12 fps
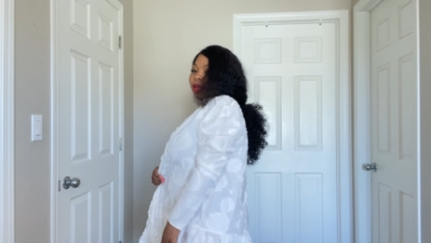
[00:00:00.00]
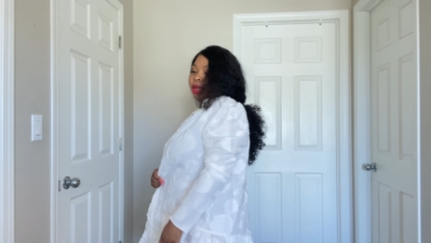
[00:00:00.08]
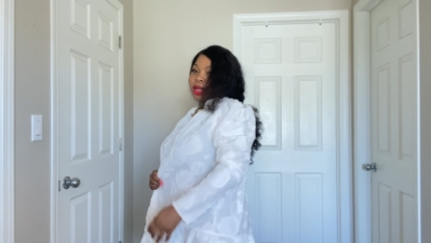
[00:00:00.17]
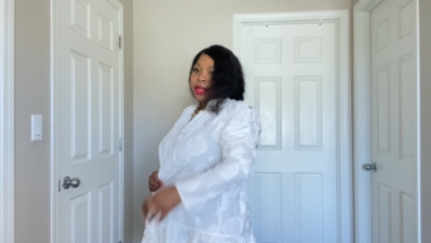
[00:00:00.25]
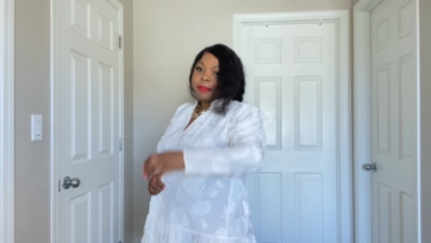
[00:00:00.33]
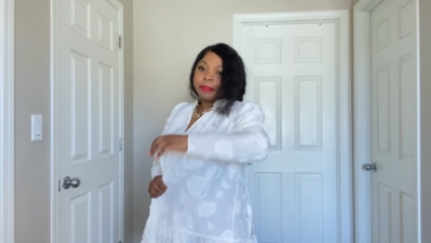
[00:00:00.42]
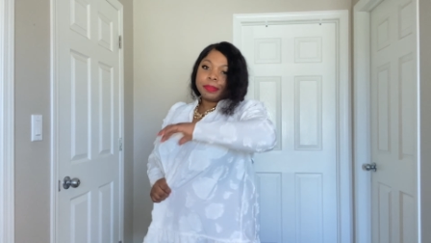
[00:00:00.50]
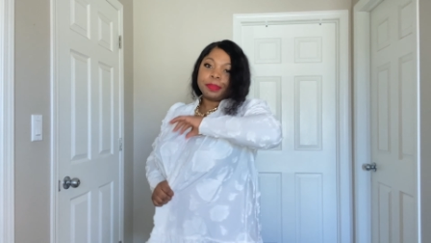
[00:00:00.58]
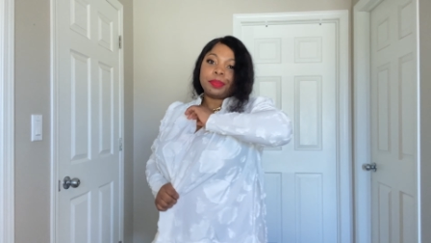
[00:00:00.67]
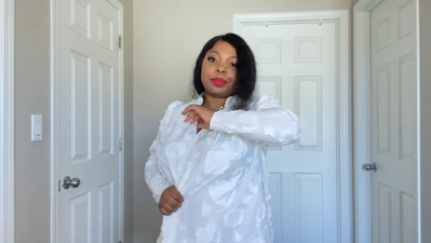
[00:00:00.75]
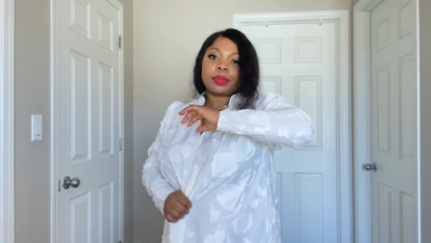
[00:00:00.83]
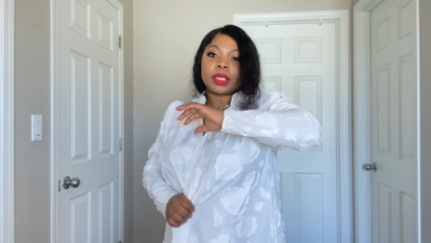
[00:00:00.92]
Um,
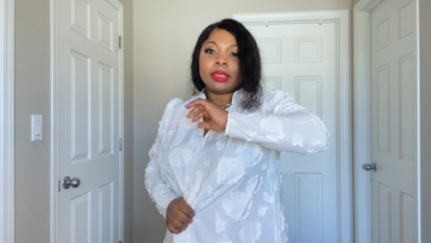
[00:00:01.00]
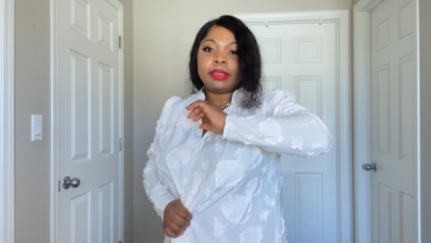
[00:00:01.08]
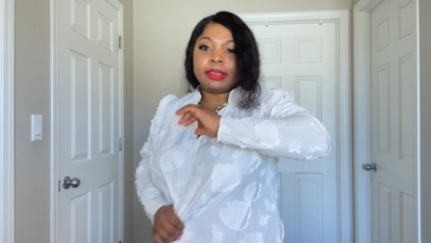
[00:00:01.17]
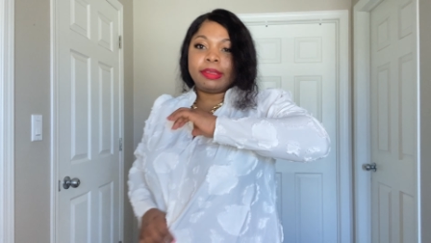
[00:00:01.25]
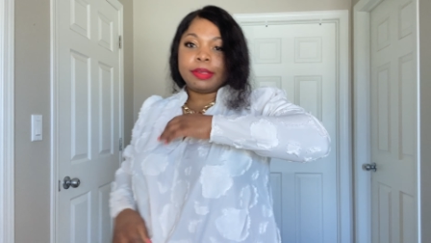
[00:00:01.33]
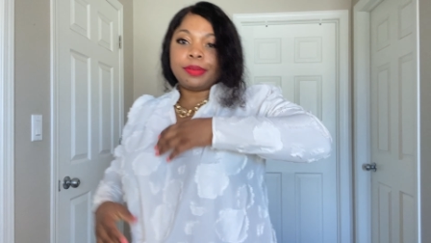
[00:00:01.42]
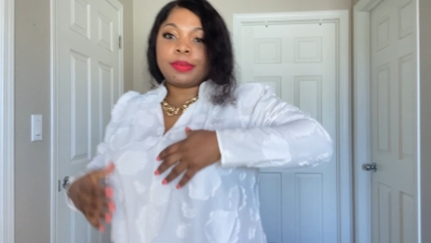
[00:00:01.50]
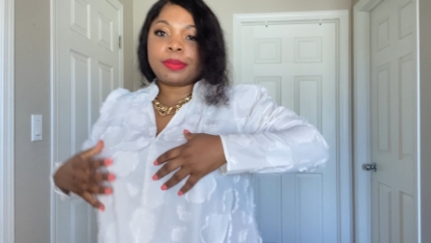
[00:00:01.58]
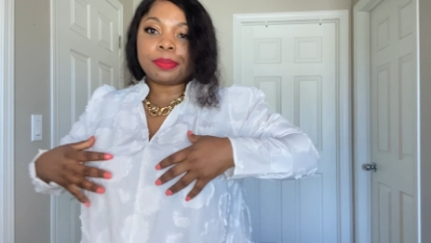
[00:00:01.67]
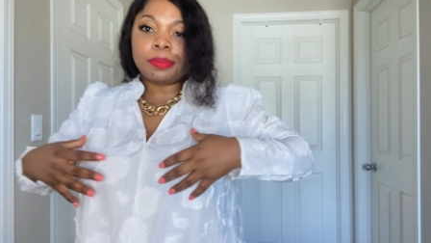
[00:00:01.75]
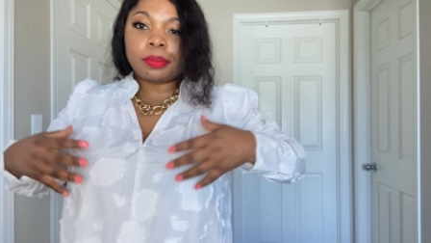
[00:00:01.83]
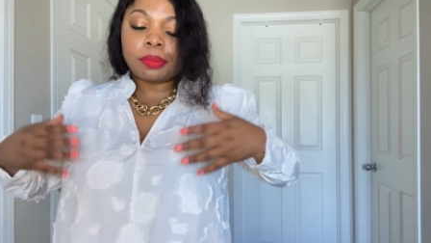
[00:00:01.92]
details.
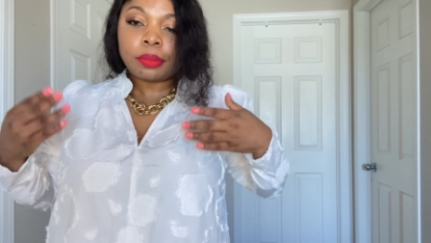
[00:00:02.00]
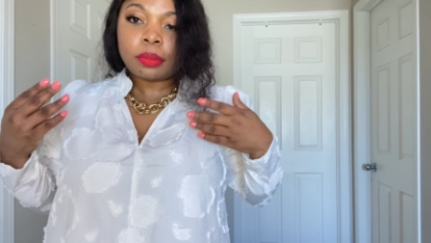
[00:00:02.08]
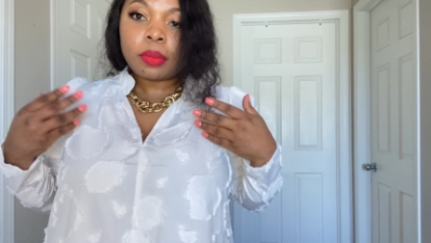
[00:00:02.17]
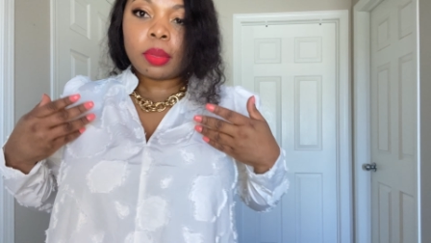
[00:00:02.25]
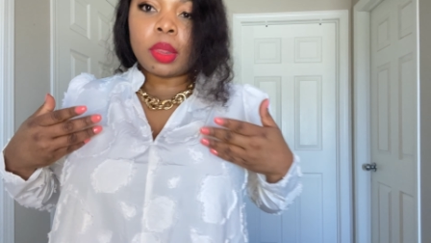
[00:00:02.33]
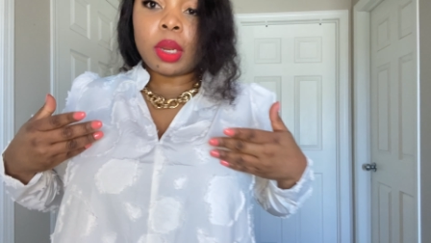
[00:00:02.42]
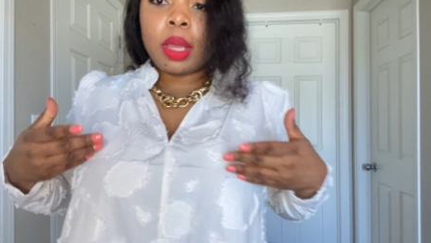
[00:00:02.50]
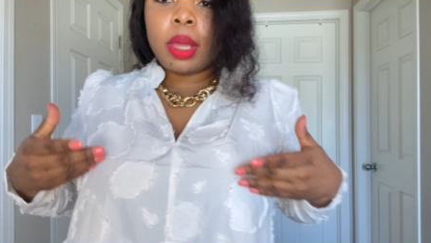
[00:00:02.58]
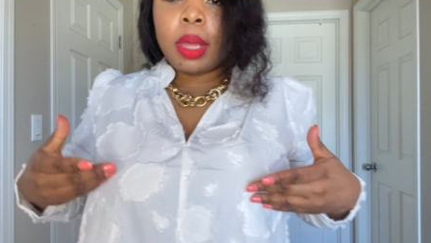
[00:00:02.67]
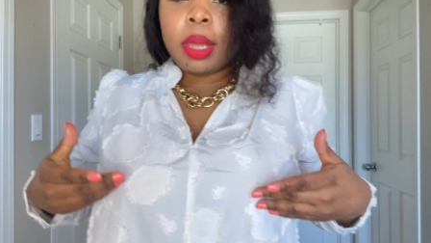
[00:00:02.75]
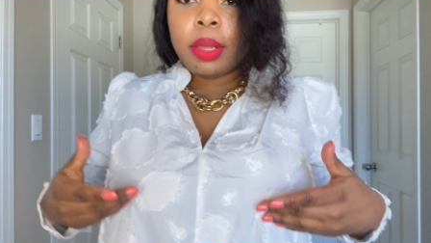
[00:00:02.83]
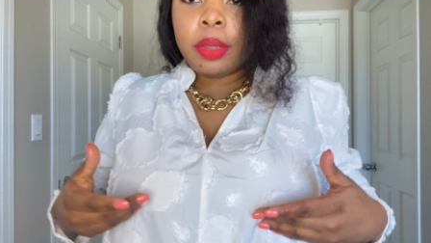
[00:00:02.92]

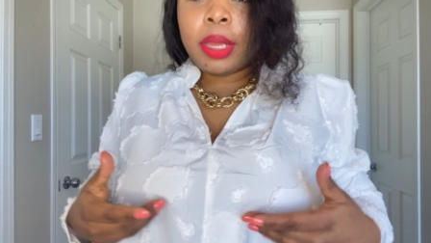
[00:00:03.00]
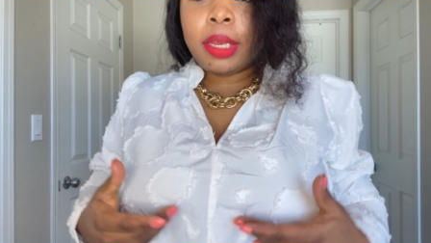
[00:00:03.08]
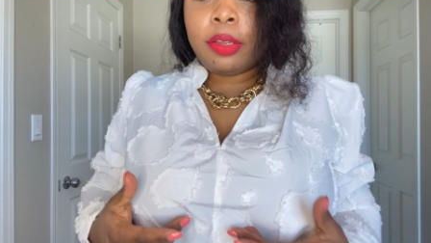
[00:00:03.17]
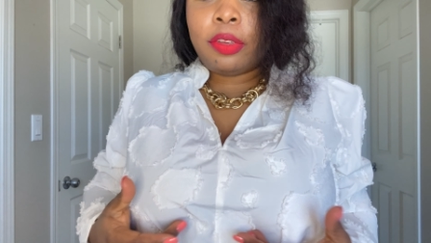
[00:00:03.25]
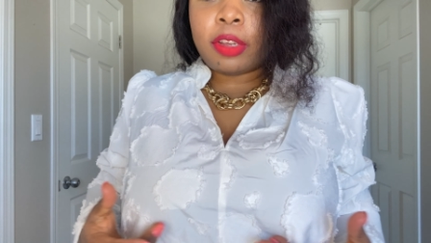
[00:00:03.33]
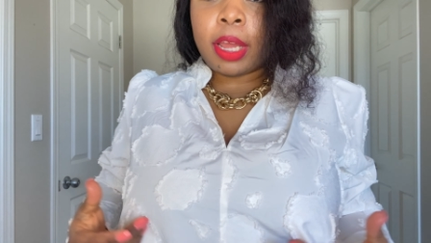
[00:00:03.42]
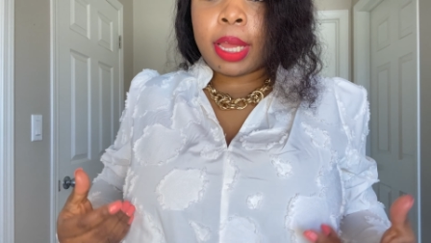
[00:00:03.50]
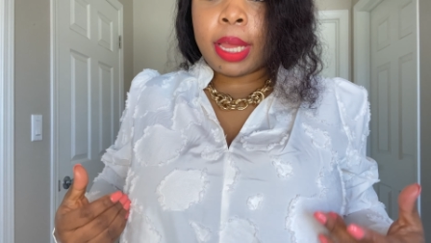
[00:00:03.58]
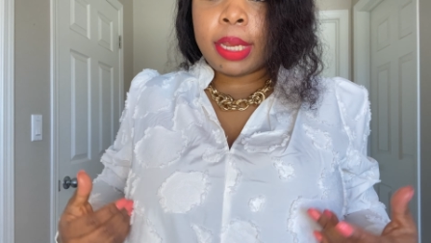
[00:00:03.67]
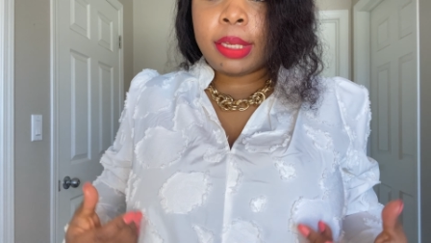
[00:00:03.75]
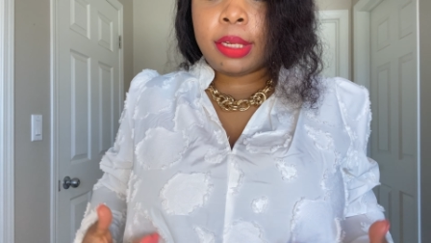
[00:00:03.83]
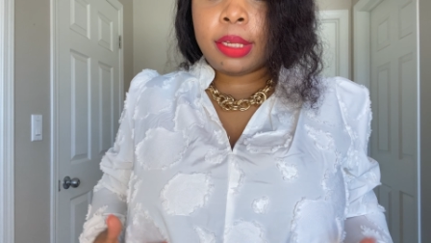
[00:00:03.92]
The
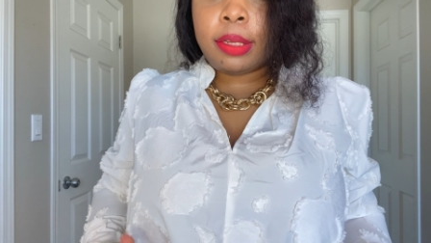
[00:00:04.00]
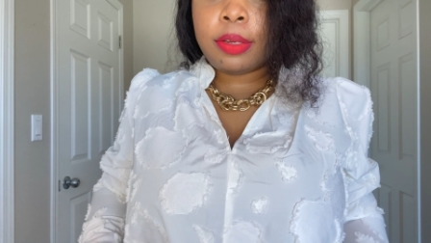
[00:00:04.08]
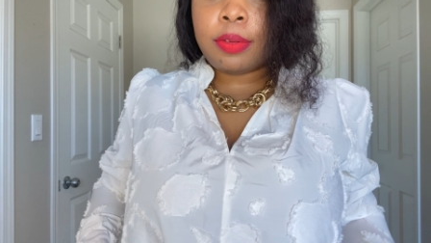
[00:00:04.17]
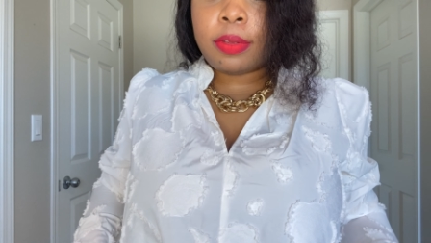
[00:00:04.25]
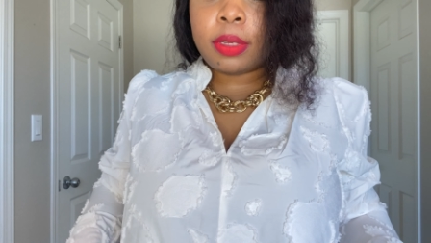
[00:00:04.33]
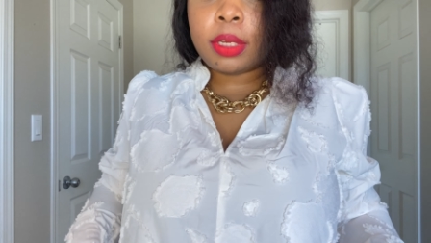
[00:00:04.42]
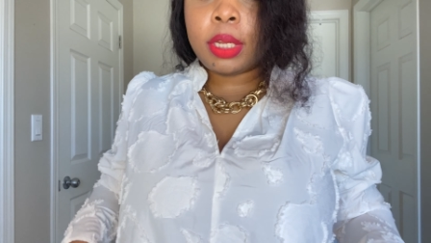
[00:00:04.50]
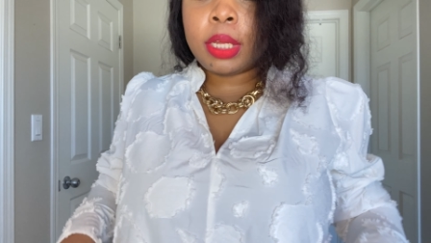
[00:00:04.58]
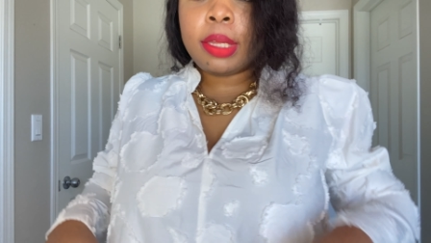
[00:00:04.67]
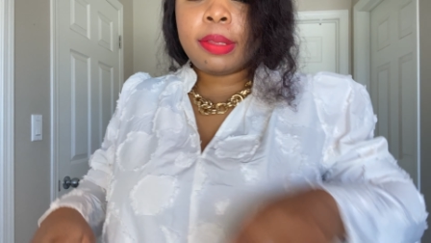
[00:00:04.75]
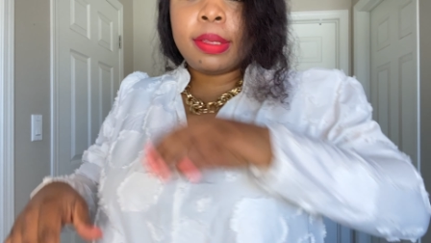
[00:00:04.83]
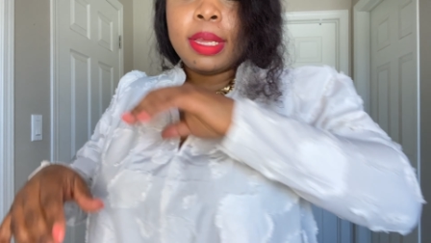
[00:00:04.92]
jacket details in
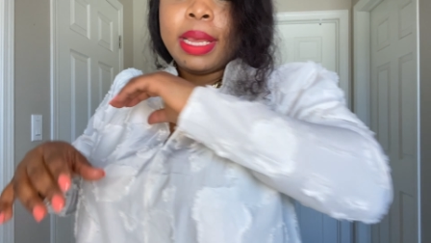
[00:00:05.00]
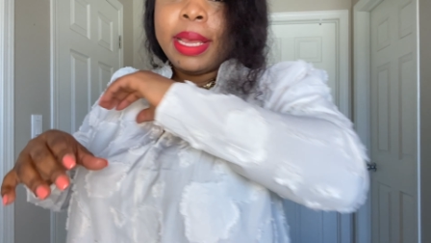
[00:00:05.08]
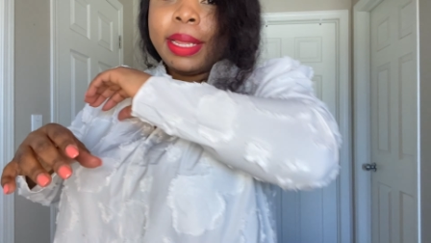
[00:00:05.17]
this.